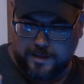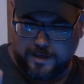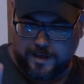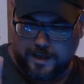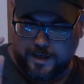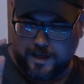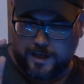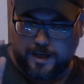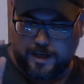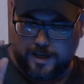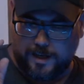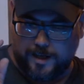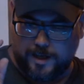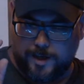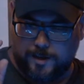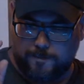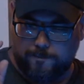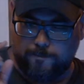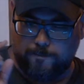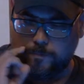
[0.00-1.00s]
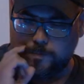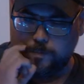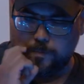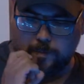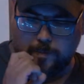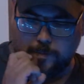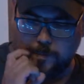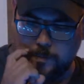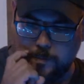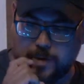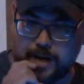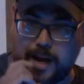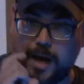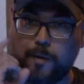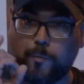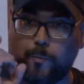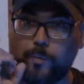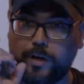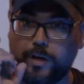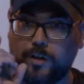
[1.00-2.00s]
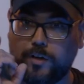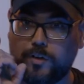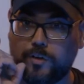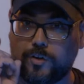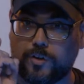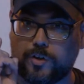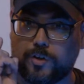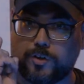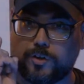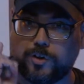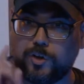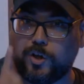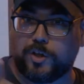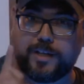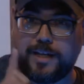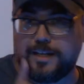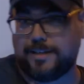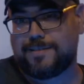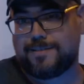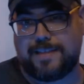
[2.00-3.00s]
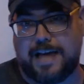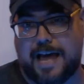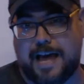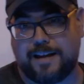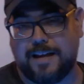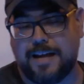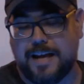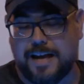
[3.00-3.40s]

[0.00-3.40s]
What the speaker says: But I will look into that.